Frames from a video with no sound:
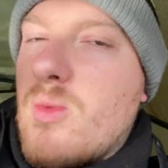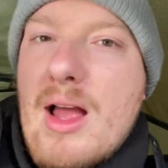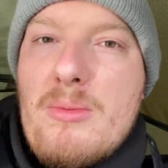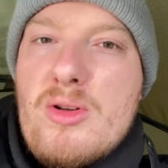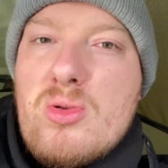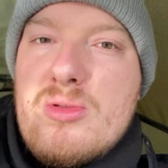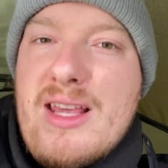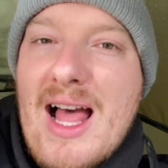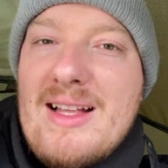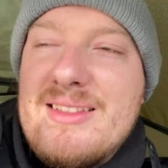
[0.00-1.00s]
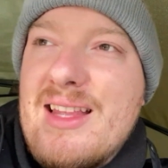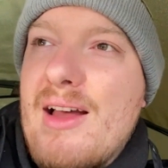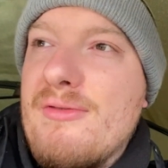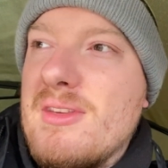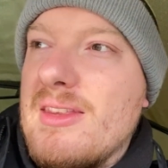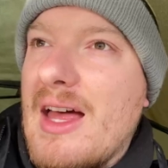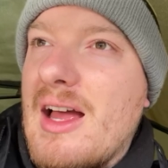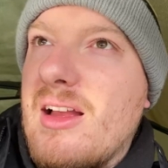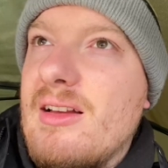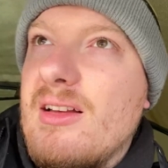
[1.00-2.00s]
where we could cast after that.